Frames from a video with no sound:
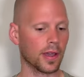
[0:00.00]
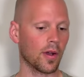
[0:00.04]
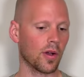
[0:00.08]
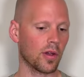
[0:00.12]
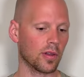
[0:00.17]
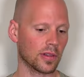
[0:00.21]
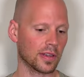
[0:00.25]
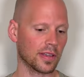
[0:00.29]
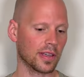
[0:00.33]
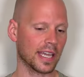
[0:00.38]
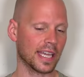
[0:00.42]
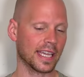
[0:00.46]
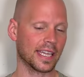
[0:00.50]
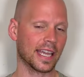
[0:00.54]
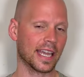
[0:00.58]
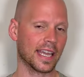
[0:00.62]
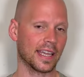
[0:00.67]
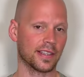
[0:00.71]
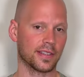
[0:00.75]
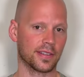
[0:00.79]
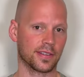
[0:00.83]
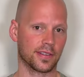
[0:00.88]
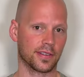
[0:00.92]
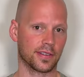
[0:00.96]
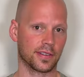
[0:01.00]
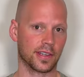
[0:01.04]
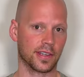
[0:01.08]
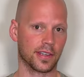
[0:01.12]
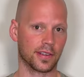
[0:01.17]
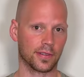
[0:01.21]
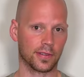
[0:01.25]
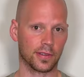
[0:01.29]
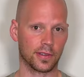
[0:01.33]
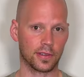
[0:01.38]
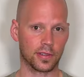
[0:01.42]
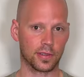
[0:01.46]
all AKs are going to
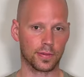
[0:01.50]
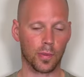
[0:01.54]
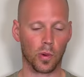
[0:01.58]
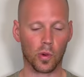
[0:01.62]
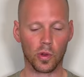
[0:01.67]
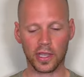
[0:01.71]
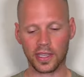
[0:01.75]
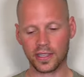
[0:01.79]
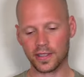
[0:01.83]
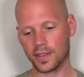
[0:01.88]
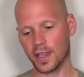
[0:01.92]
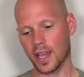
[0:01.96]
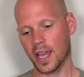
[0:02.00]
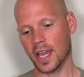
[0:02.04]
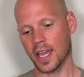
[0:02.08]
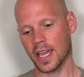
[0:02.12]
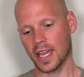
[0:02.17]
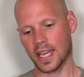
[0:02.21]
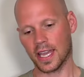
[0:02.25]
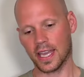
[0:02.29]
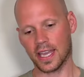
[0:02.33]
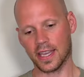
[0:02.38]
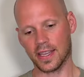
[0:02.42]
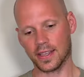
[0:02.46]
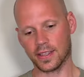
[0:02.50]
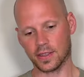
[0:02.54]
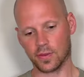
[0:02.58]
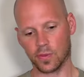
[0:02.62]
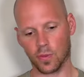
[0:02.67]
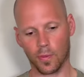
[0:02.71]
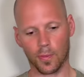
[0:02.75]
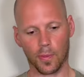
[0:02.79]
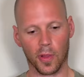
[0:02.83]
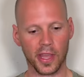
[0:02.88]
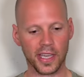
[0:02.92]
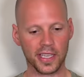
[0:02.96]
lose points, is
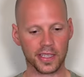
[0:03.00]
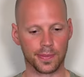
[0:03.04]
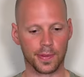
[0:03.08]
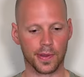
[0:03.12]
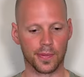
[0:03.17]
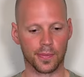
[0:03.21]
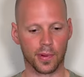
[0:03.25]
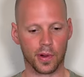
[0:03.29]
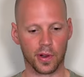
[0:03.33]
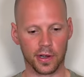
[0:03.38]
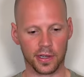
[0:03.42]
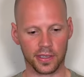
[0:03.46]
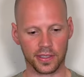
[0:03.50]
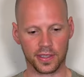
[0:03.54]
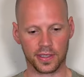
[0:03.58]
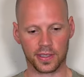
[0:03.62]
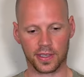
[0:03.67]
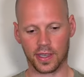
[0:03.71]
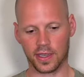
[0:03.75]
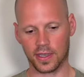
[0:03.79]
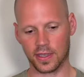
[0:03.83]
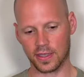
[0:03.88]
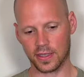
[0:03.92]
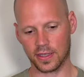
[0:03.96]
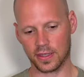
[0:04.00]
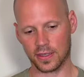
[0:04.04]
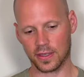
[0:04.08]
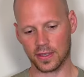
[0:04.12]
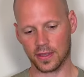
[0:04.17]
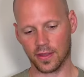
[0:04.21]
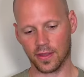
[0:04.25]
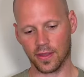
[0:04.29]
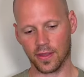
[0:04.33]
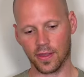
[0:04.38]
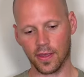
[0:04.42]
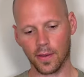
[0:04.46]
replacement parts, because
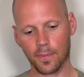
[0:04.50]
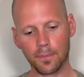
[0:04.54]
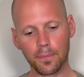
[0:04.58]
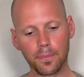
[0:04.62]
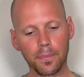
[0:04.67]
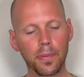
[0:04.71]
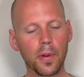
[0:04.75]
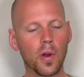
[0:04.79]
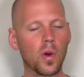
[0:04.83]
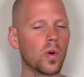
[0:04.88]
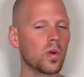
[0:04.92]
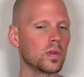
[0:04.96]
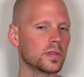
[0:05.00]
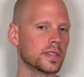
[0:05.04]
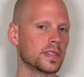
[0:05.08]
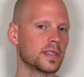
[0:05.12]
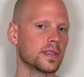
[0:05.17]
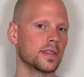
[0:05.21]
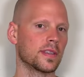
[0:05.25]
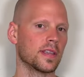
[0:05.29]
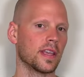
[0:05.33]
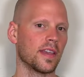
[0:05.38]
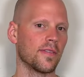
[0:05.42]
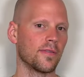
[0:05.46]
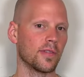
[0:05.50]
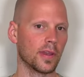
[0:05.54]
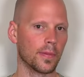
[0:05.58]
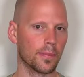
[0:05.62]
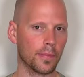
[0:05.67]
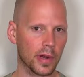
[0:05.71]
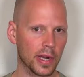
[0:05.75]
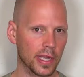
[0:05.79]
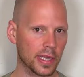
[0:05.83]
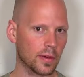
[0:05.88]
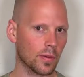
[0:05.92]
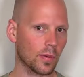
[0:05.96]
the bolt, if you
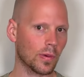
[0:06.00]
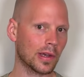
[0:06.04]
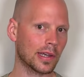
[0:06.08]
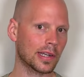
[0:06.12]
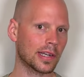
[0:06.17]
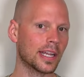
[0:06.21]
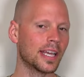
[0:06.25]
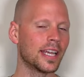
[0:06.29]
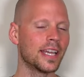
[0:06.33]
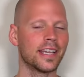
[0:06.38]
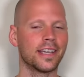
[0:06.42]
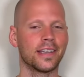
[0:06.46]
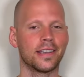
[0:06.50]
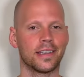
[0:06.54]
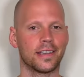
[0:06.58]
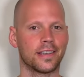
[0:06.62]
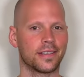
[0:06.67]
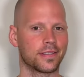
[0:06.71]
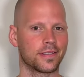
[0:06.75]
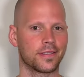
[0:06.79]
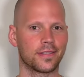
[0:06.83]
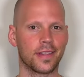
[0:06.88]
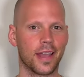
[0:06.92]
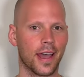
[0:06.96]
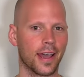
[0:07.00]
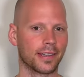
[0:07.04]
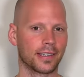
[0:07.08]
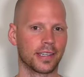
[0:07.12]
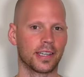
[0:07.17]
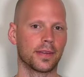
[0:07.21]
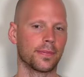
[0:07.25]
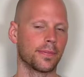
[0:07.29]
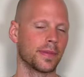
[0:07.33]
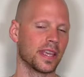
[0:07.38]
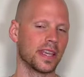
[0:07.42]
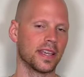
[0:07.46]
break one, is not going
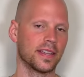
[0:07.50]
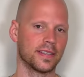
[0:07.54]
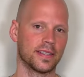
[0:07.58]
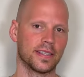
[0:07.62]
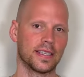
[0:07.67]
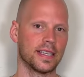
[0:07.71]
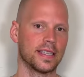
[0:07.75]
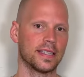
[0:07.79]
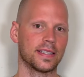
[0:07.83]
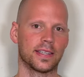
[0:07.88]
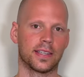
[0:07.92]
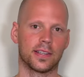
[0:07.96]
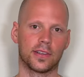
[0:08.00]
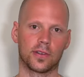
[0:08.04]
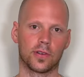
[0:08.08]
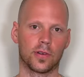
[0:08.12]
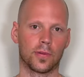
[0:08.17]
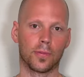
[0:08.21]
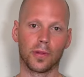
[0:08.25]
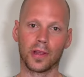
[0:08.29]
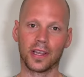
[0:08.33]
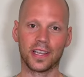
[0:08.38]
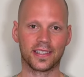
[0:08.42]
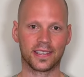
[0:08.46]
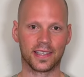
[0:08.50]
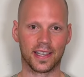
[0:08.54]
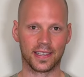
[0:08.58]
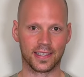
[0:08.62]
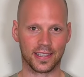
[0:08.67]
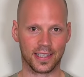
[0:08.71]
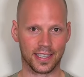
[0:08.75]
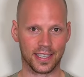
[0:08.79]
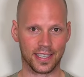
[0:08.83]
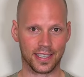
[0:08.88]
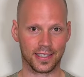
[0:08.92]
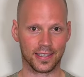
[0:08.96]
to be as easy to replace as
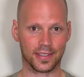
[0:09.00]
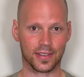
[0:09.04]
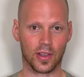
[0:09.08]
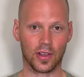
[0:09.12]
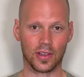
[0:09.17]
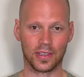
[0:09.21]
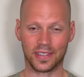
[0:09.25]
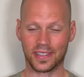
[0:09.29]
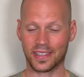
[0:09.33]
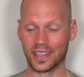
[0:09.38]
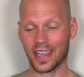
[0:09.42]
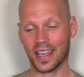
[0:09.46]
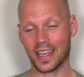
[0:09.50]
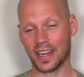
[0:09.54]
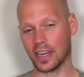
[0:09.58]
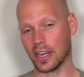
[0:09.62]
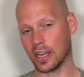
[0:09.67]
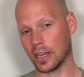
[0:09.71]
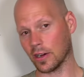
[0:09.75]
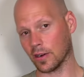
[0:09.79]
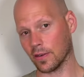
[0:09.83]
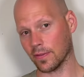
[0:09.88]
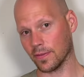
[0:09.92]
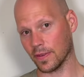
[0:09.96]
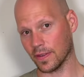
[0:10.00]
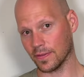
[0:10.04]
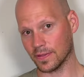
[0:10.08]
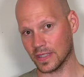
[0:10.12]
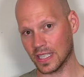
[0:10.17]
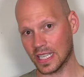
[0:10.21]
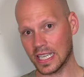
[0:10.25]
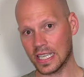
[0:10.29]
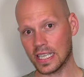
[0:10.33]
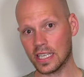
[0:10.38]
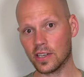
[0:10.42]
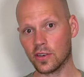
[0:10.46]
it is on, say, an
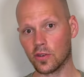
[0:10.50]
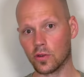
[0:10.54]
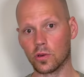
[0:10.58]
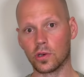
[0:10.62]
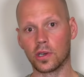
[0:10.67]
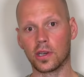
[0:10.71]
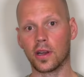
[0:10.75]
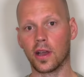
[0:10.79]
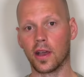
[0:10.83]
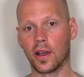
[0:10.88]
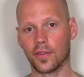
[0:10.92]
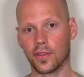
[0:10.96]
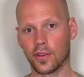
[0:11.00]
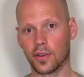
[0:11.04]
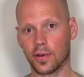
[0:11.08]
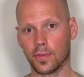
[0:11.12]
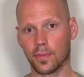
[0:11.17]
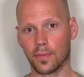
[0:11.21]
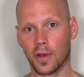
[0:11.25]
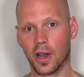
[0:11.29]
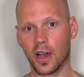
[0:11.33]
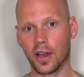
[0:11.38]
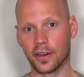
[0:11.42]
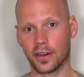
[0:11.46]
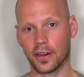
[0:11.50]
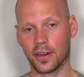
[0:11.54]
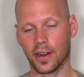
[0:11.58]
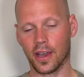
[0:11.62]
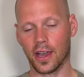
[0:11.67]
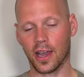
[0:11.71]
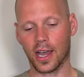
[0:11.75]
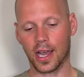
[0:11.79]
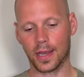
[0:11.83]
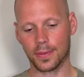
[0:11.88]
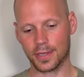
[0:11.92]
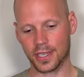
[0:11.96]
AR-15 or other modern
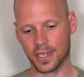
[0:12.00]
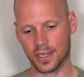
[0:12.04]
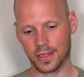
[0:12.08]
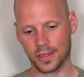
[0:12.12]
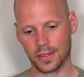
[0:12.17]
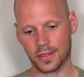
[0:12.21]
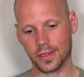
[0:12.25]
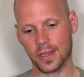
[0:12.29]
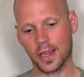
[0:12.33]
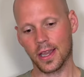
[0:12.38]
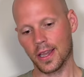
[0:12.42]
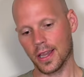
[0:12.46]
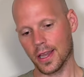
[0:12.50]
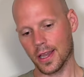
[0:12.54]
options.